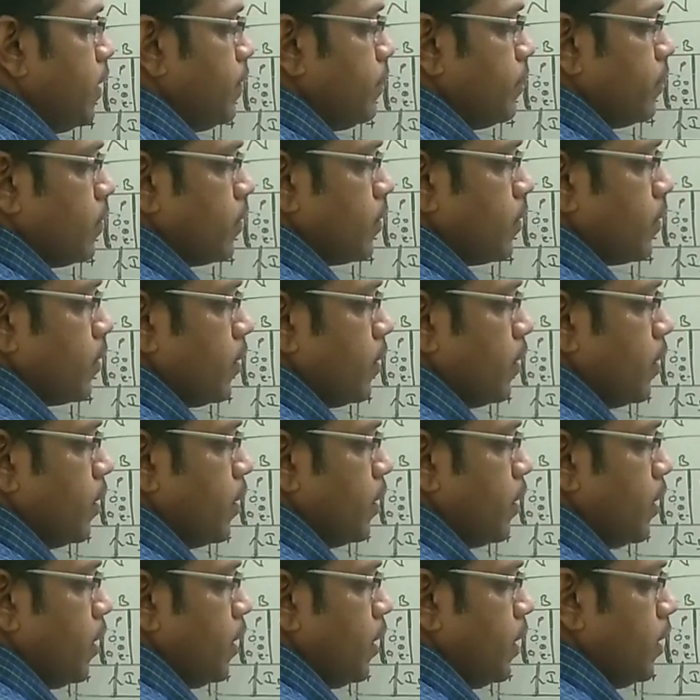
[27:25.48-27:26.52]
C,
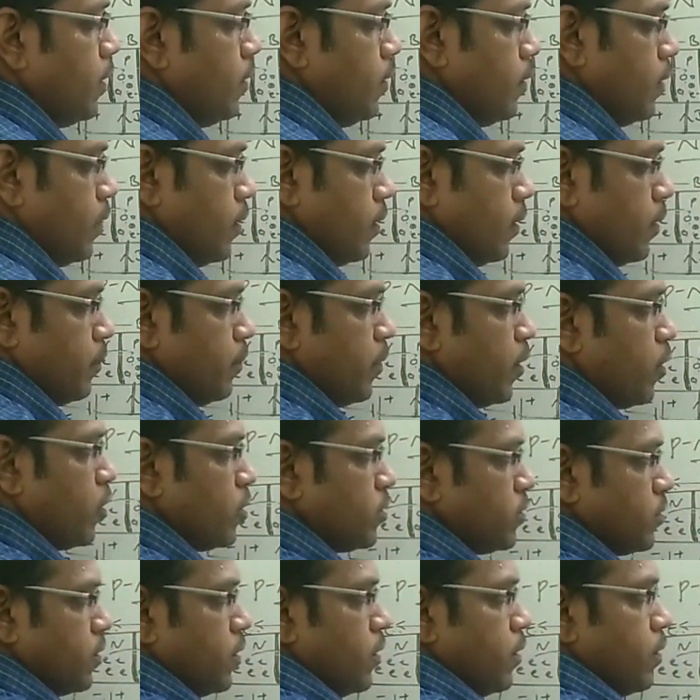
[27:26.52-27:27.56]
E,
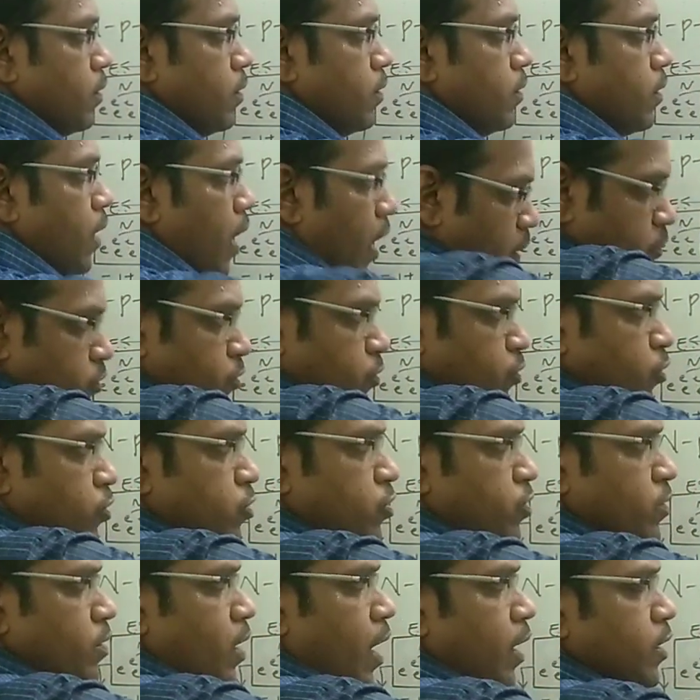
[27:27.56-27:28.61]
because
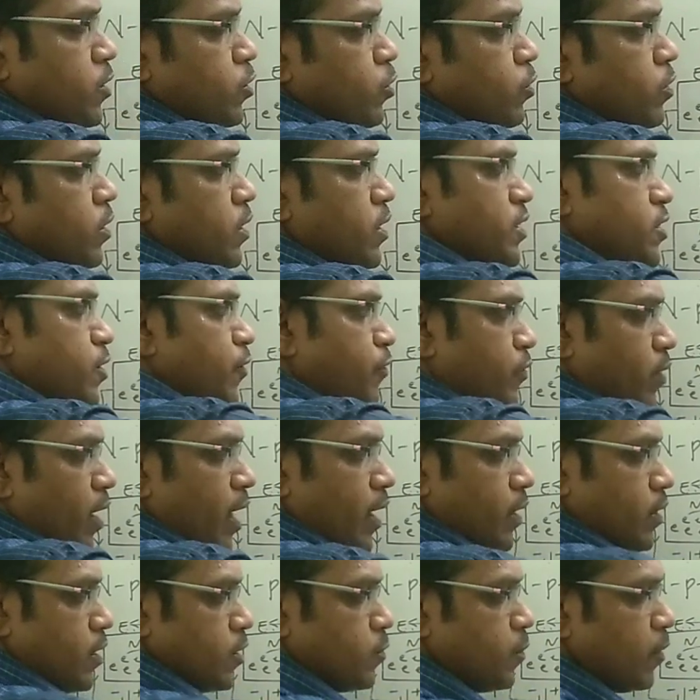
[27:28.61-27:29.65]
I should
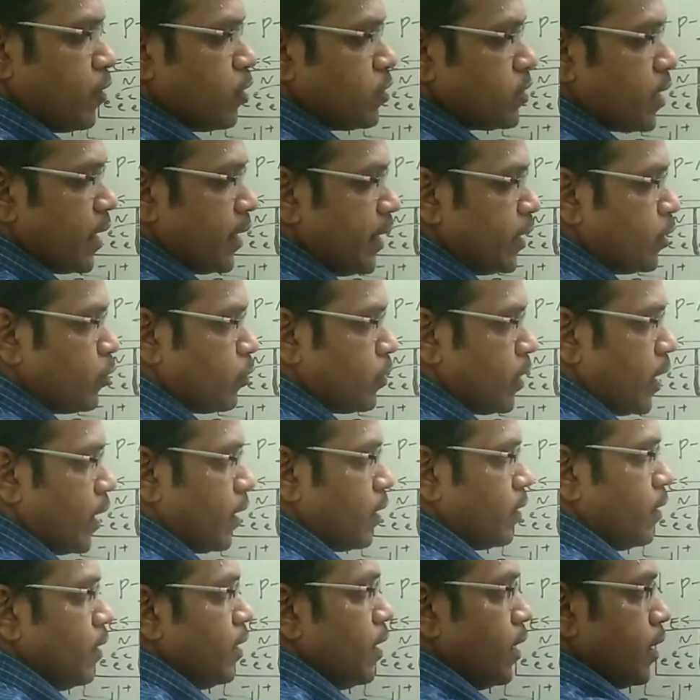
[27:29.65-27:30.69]
shift like this because I
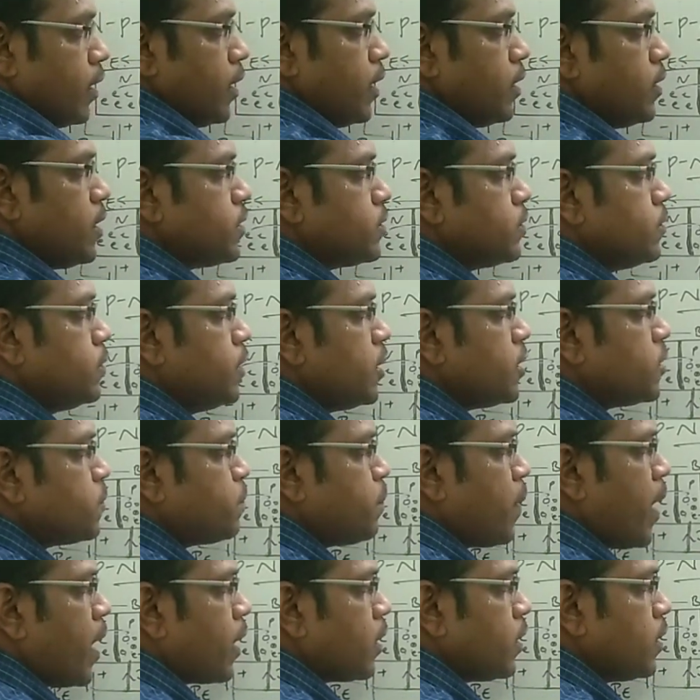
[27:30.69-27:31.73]
need to take. In
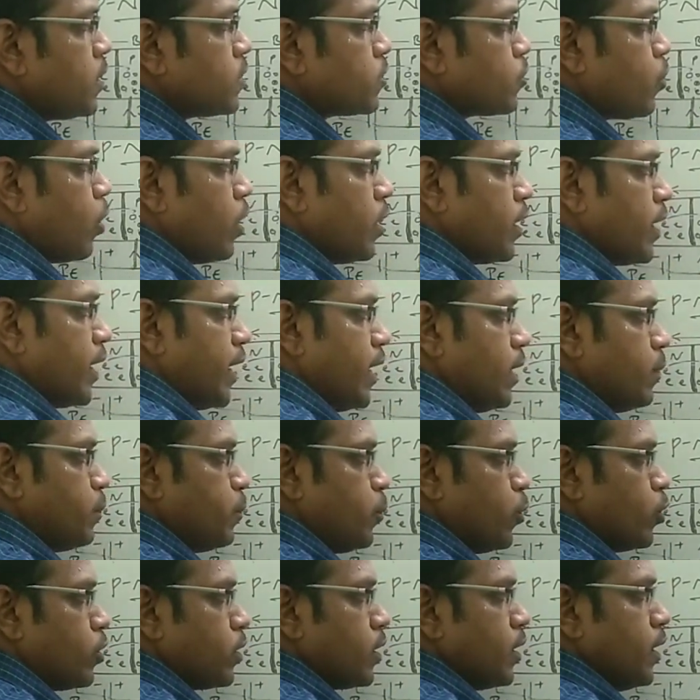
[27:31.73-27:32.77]
this part is
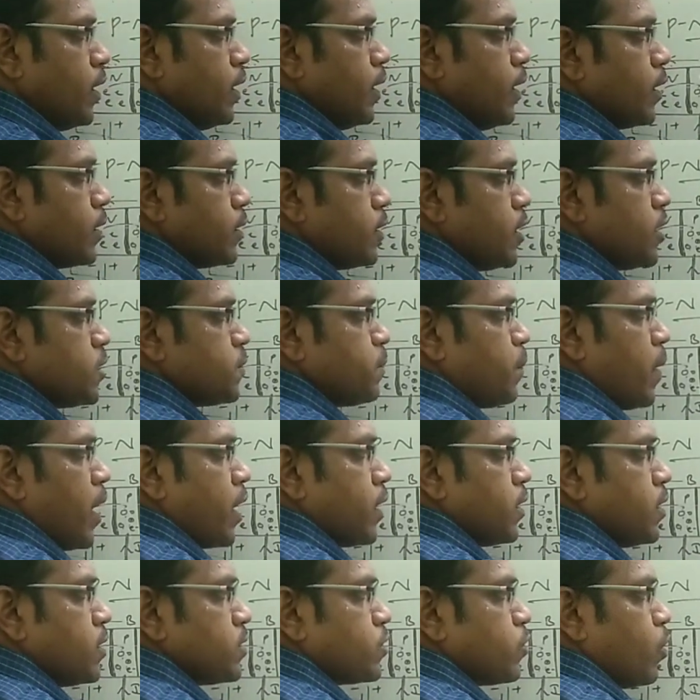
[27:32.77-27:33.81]
called input,
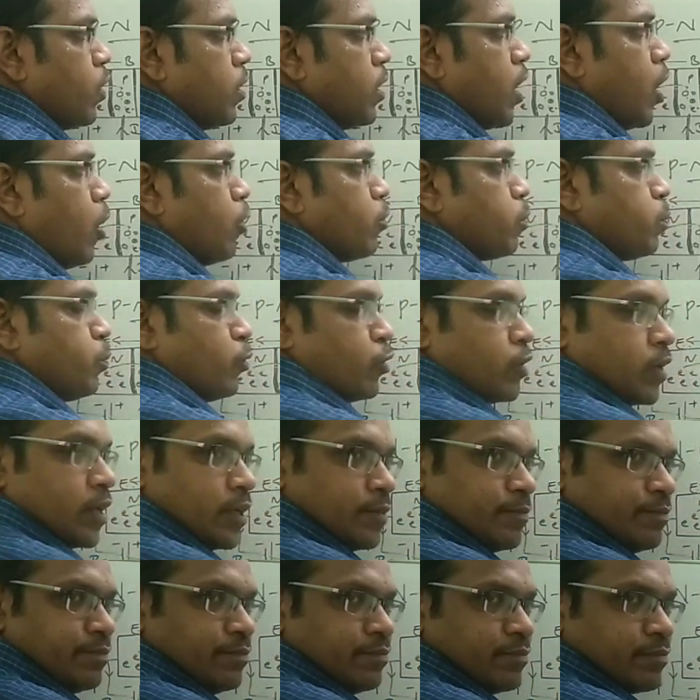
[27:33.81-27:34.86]
this part is called
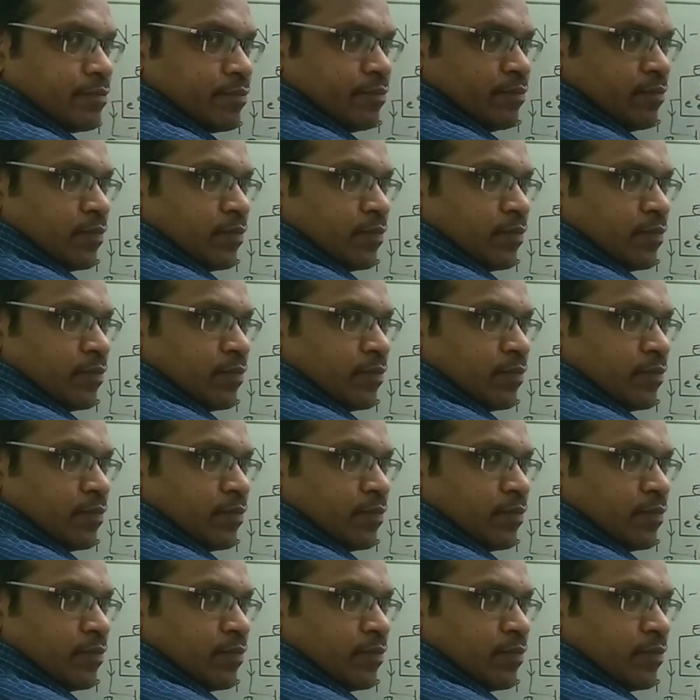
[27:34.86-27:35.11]
output.